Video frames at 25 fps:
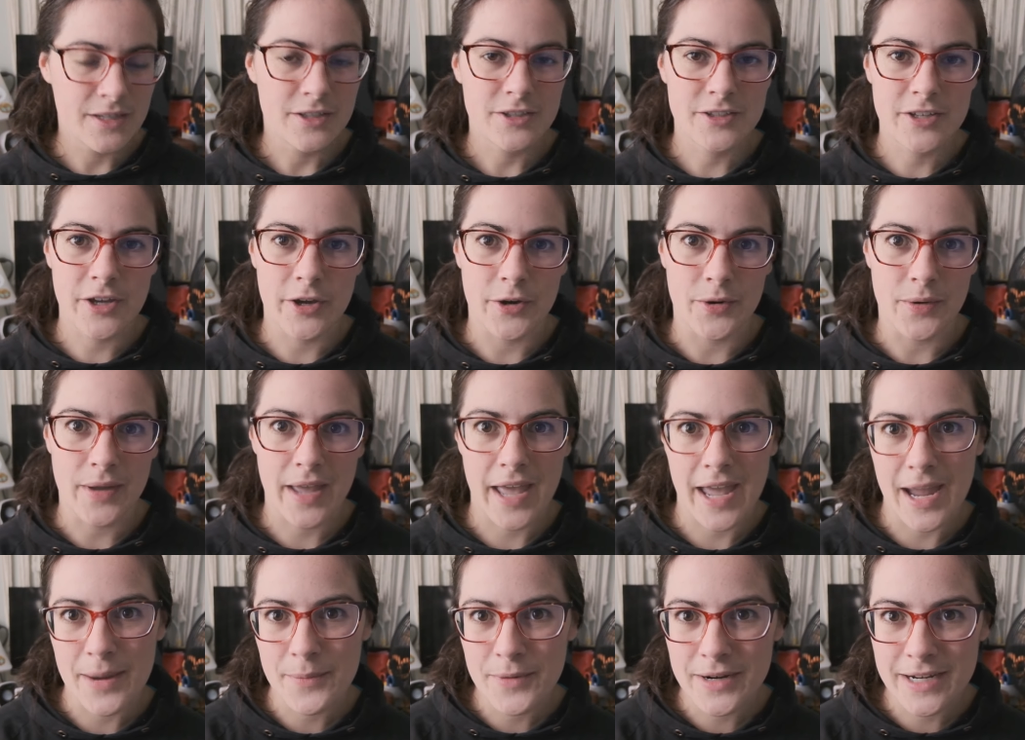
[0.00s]
So
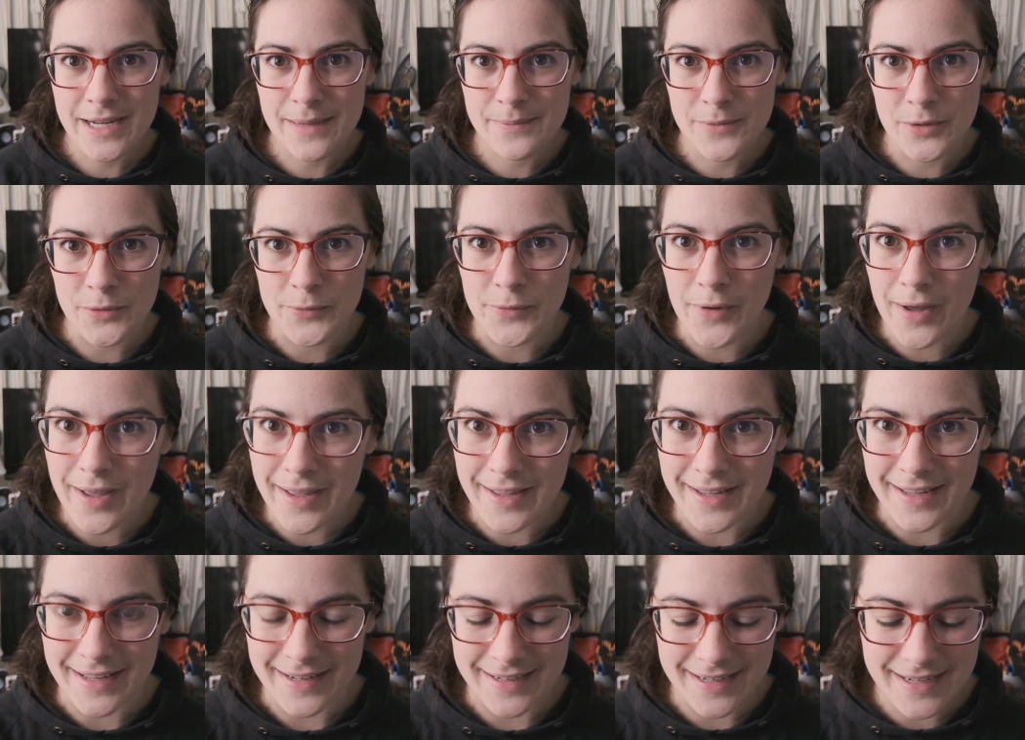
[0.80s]
camera number
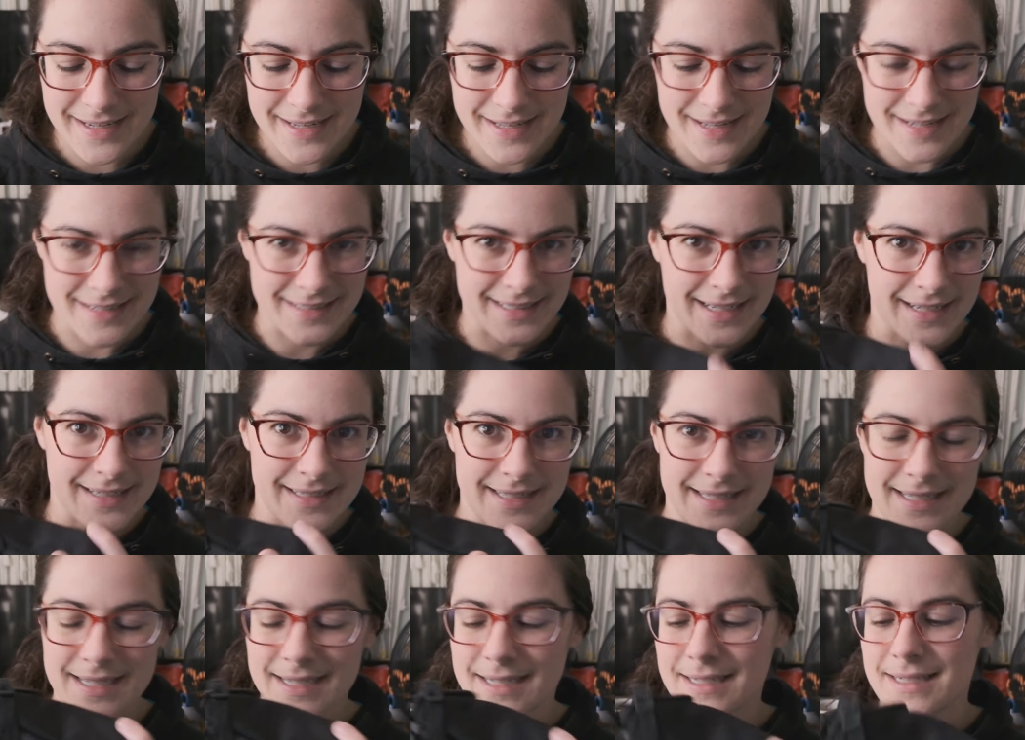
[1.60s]
one, dun
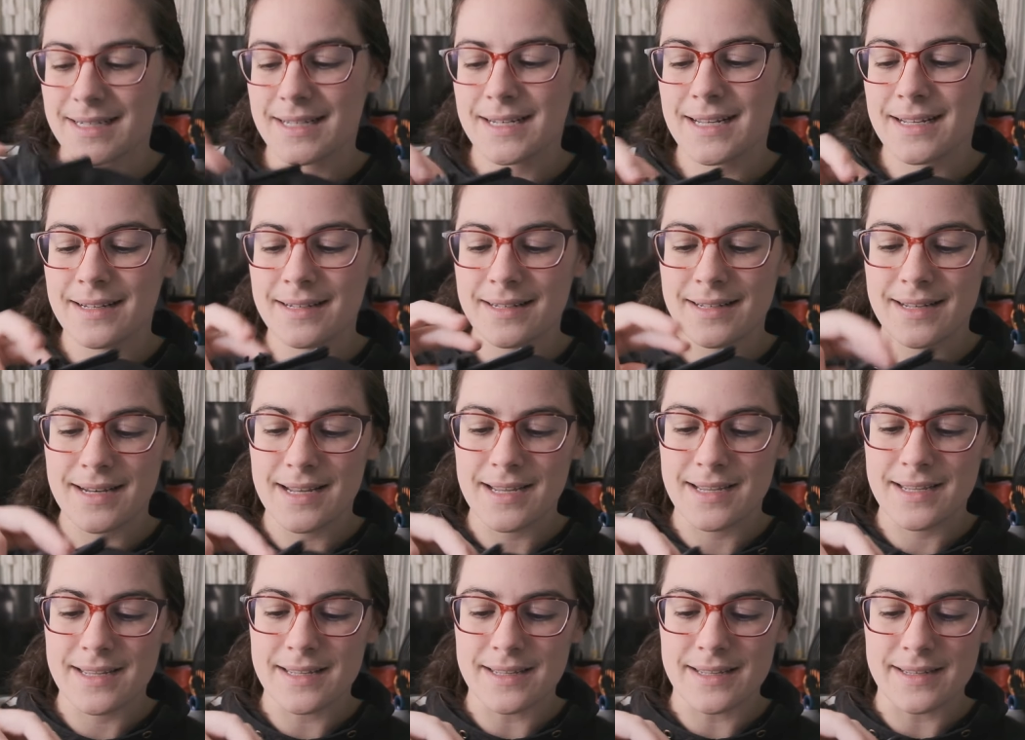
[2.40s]
dun dun dun dun dun.
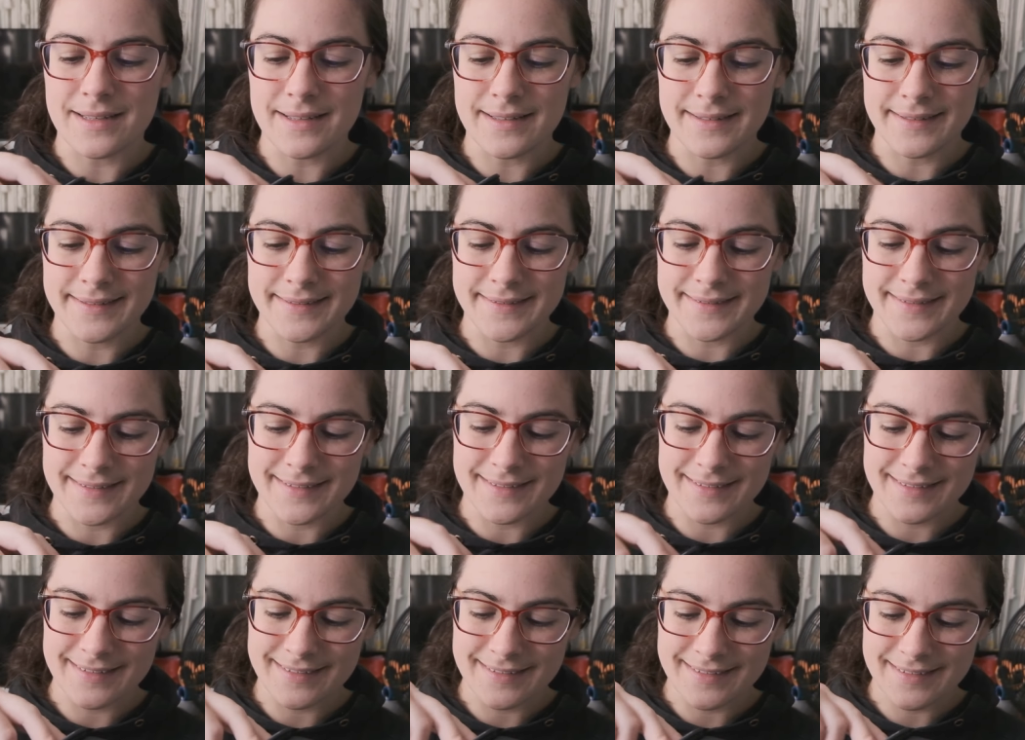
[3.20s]
dun.
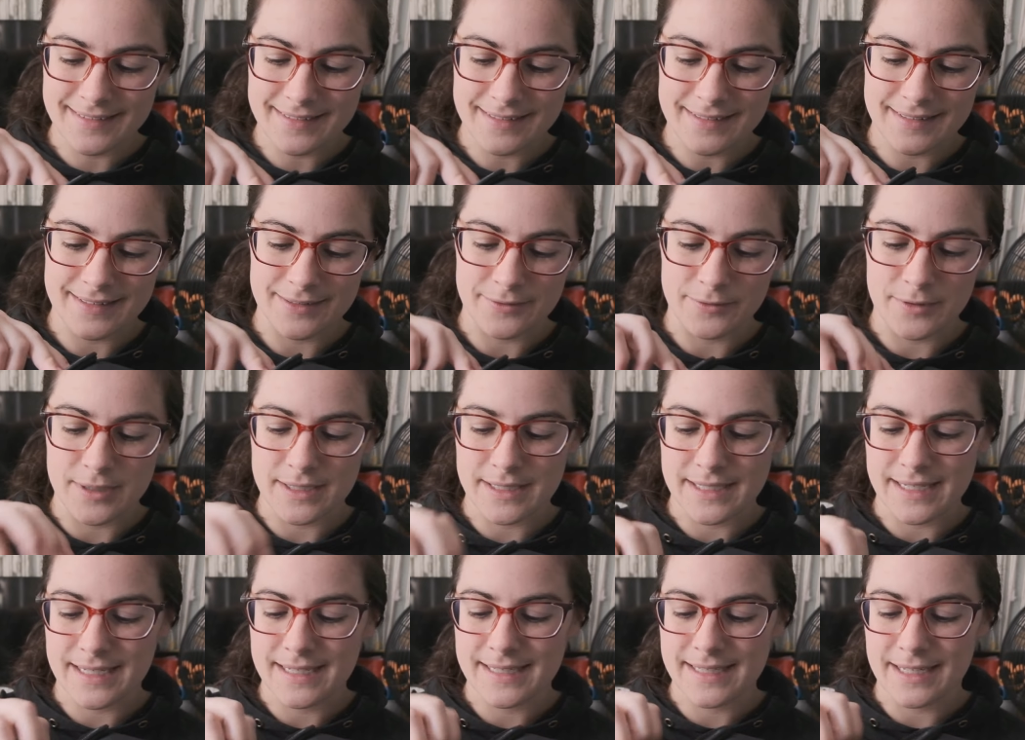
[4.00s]
What
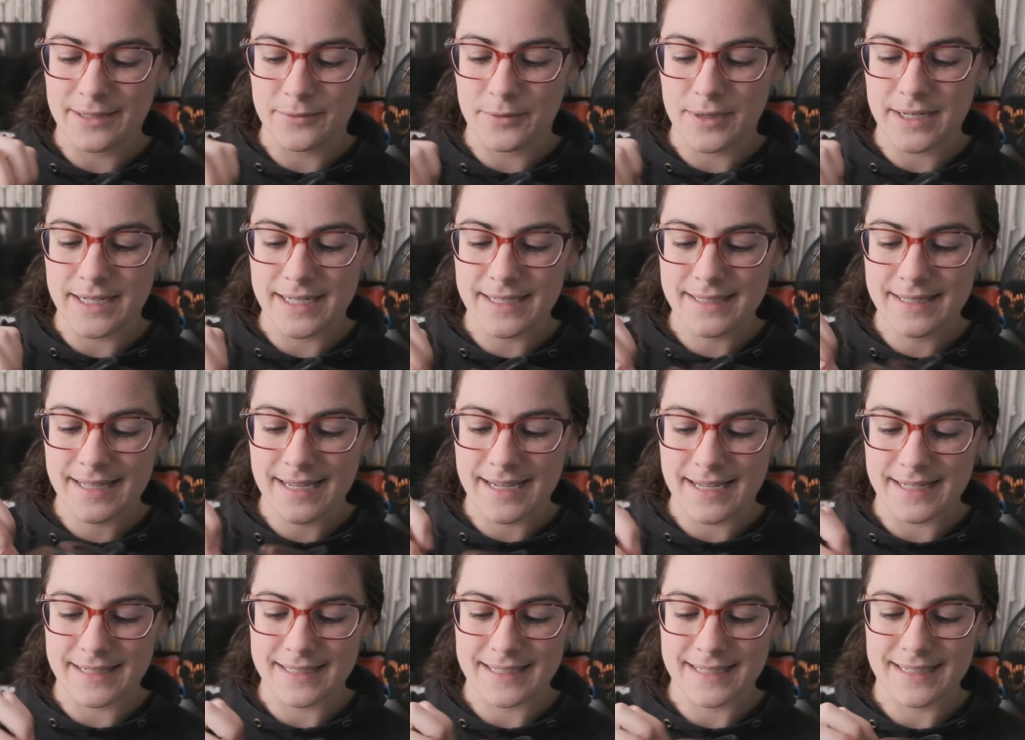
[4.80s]
is it? What is
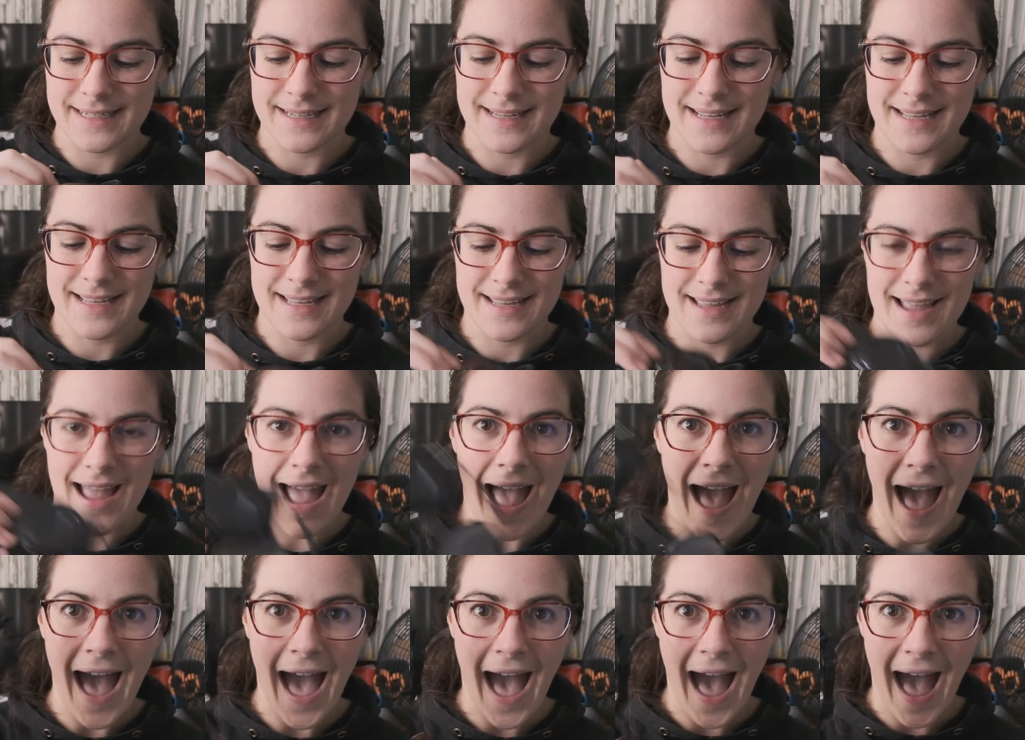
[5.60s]
it?
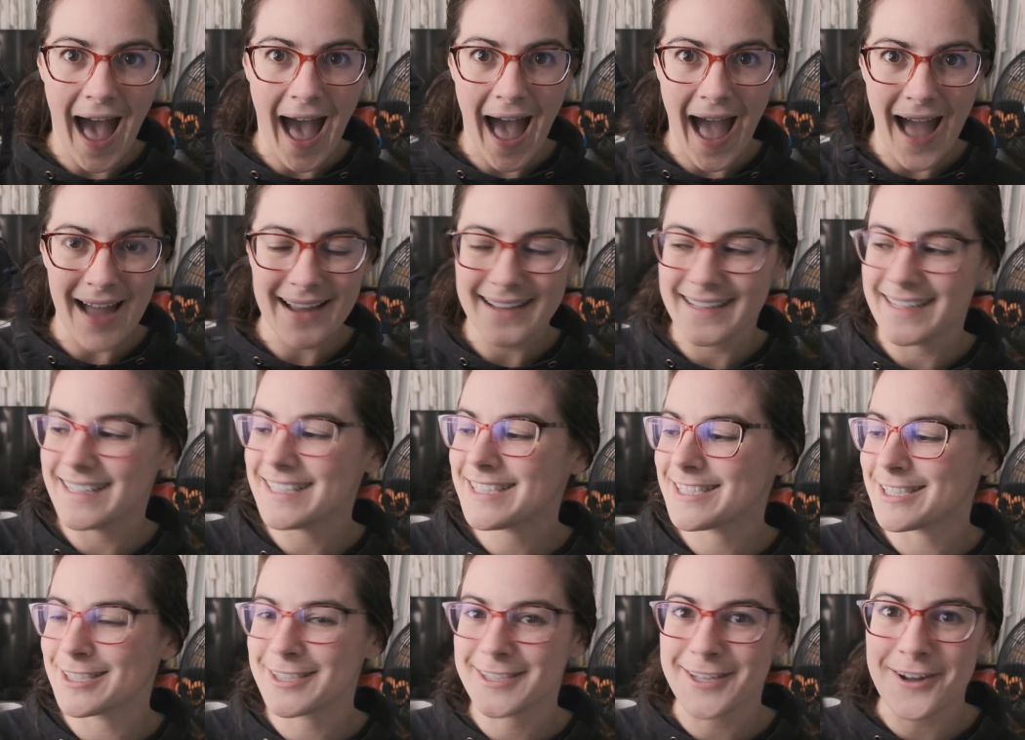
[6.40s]
It's
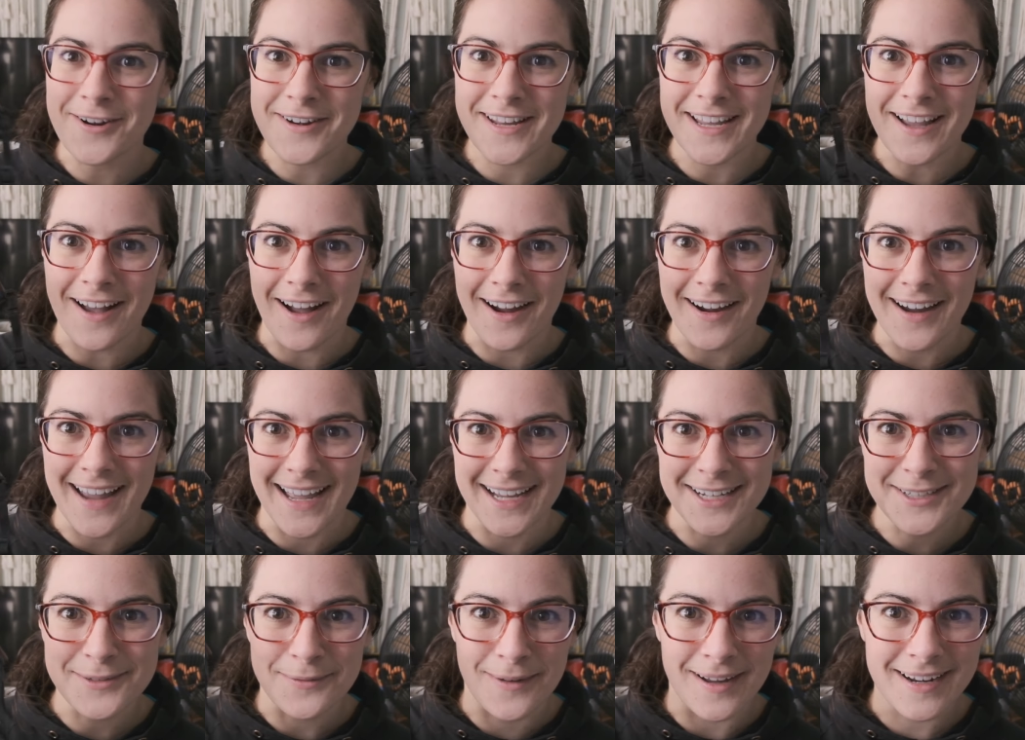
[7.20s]
the Sony
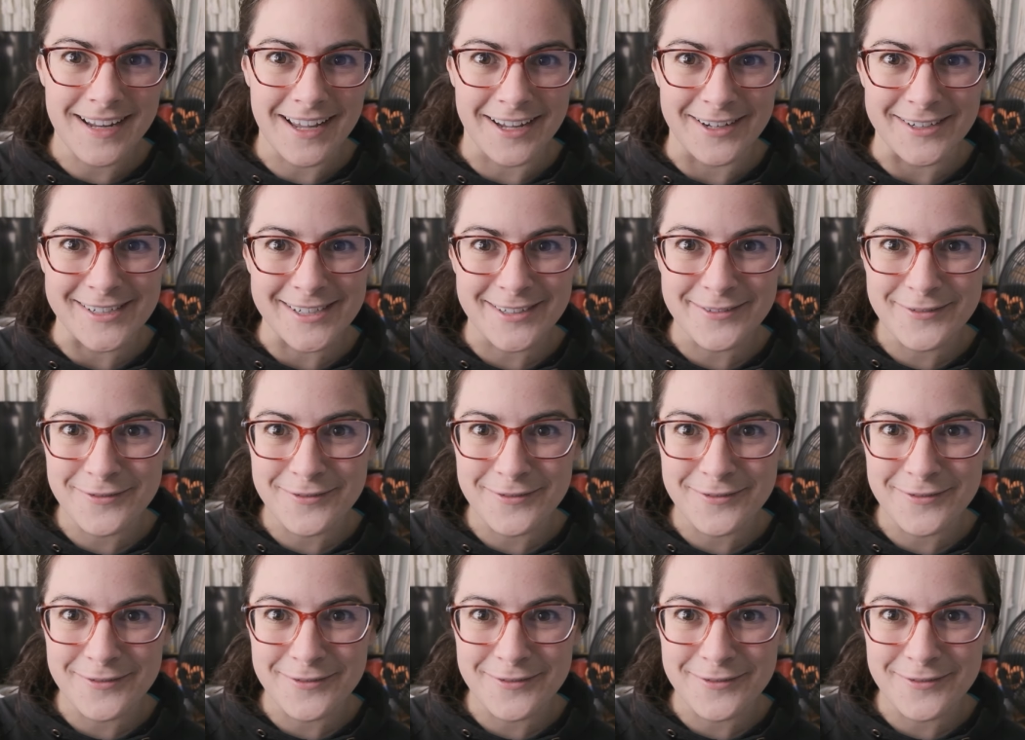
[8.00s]
RX104.